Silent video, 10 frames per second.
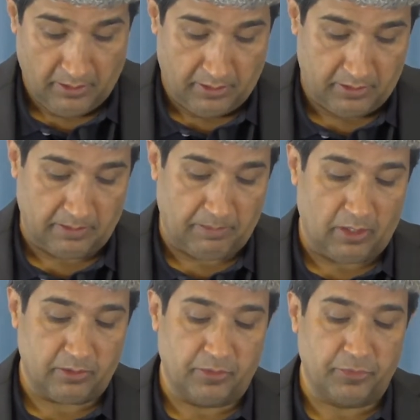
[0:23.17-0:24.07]
is
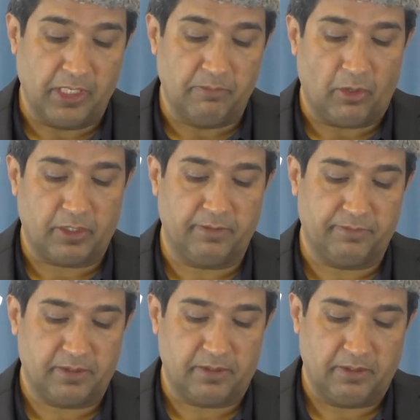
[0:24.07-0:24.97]
about the real
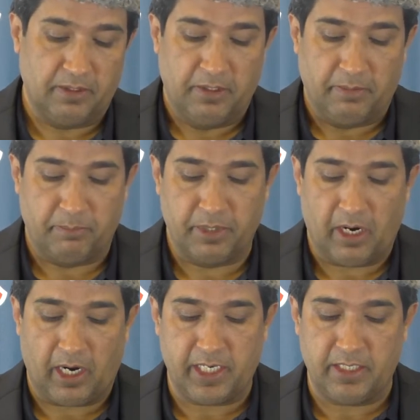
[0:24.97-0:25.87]
motives
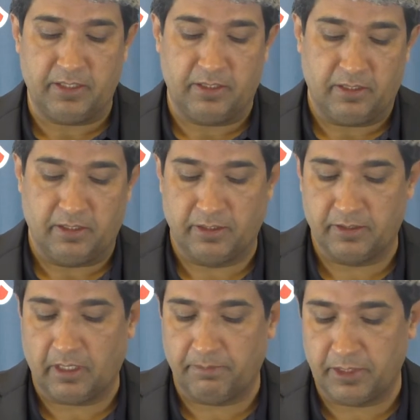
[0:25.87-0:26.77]
behind
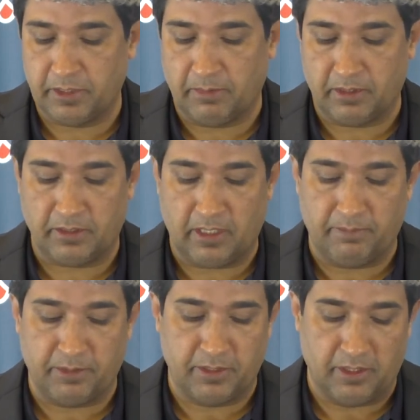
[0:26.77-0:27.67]
Nizam-e Jamaat
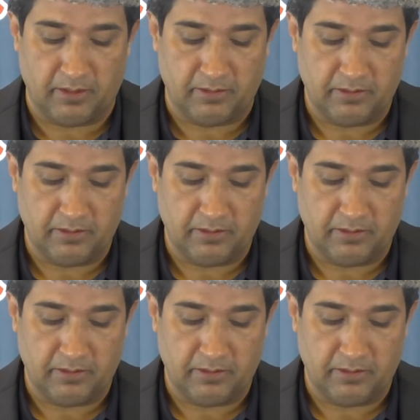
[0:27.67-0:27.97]
Ahmadiyya,